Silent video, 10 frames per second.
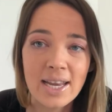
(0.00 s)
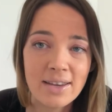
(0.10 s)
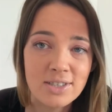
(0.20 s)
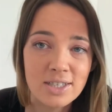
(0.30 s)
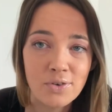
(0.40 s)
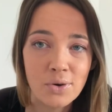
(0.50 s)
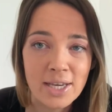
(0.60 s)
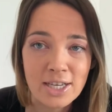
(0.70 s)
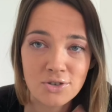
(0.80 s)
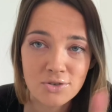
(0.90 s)
left it for
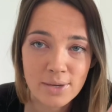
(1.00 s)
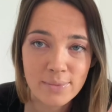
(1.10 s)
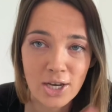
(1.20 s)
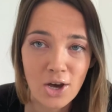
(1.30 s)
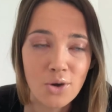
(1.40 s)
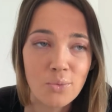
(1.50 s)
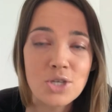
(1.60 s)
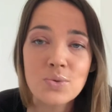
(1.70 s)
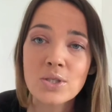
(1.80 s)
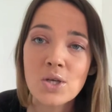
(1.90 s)
extremely long,
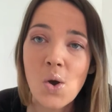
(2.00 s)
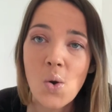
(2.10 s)
which was